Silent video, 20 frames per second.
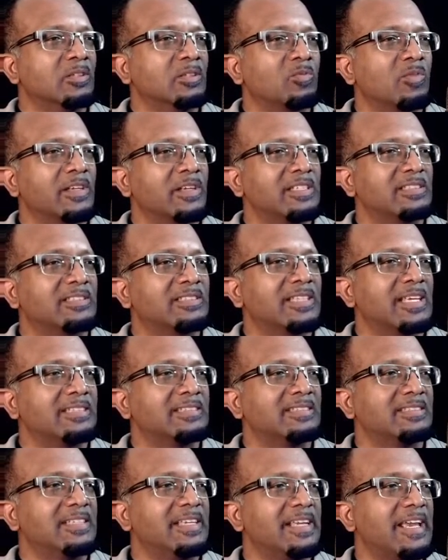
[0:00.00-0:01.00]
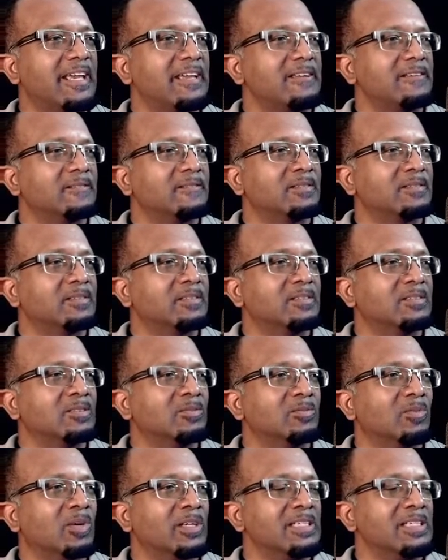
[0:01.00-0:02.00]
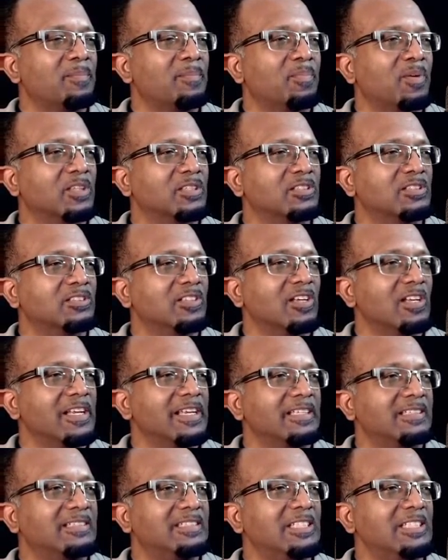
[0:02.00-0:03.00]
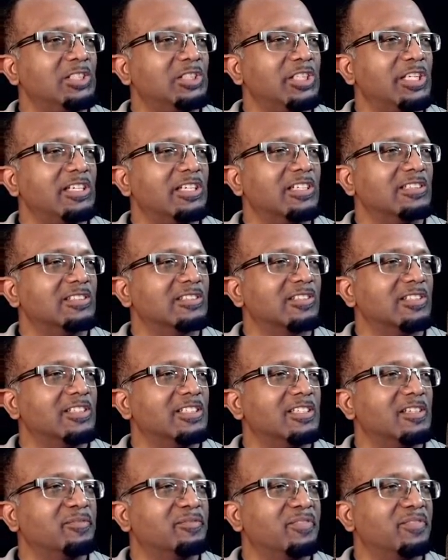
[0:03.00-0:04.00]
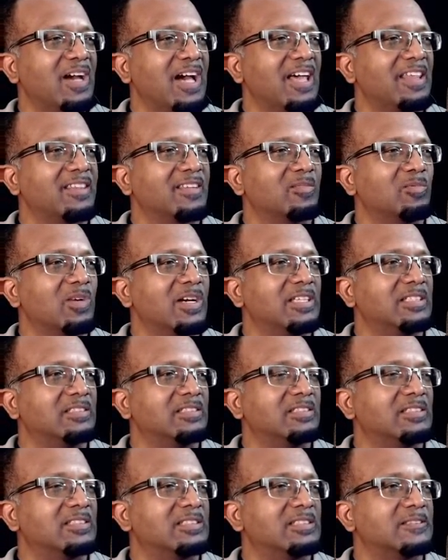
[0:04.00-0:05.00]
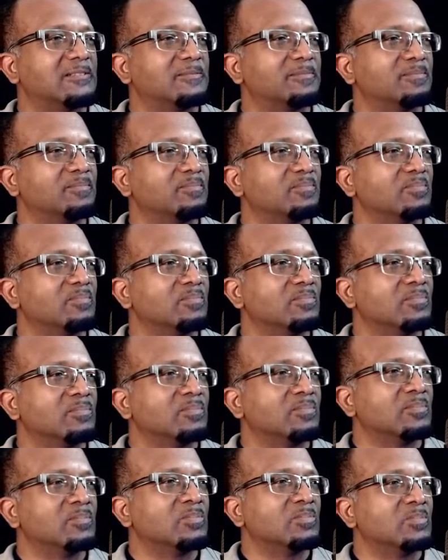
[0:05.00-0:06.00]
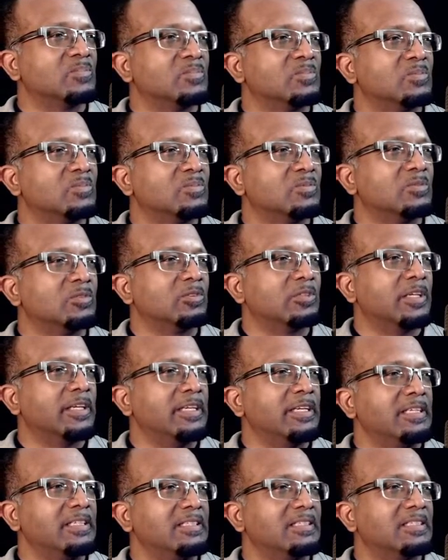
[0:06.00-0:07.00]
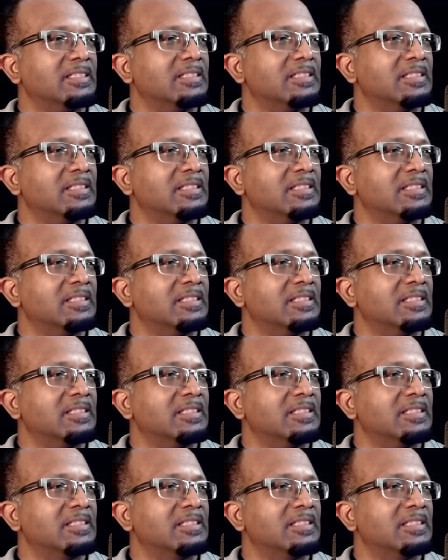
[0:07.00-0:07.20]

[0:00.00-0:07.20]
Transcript: Look what it says there, what the apostolic teaching concerning the Father was. Okay?